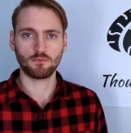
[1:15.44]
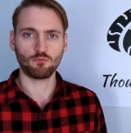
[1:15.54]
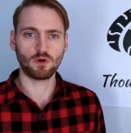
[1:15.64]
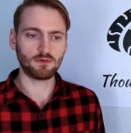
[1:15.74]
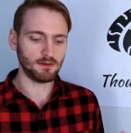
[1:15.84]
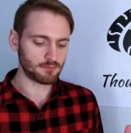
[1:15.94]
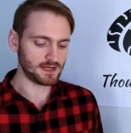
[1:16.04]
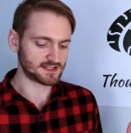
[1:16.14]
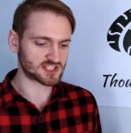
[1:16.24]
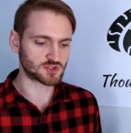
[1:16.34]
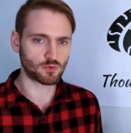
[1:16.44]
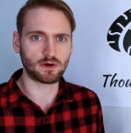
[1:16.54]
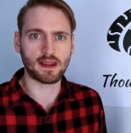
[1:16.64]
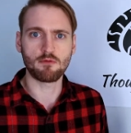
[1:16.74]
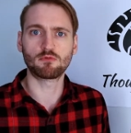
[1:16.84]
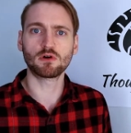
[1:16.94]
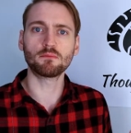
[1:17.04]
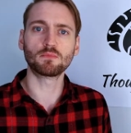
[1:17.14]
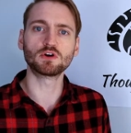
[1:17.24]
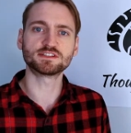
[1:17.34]
When we read a story and we're
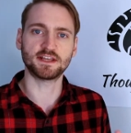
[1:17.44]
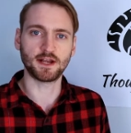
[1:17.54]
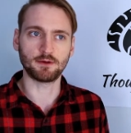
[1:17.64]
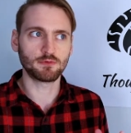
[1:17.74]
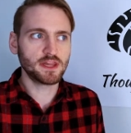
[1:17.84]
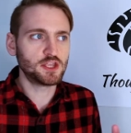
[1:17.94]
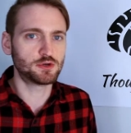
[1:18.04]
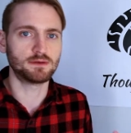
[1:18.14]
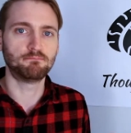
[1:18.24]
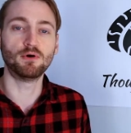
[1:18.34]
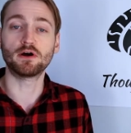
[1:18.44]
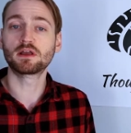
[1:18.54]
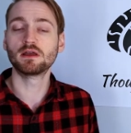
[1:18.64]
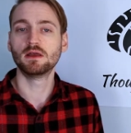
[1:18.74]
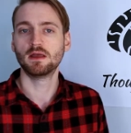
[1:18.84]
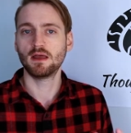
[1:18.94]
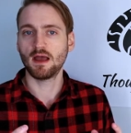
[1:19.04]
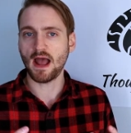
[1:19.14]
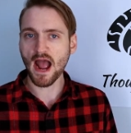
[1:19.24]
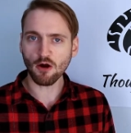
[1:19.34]
immersed in a really good book,
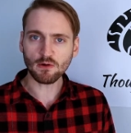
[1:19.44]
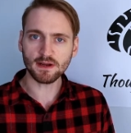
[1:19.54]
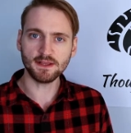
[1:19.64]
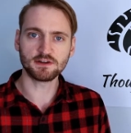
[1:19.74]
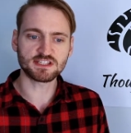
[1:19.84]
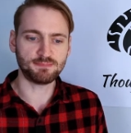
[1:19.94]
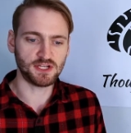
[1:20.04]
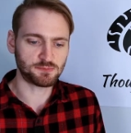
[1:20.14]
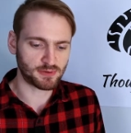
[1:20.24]
our inner speech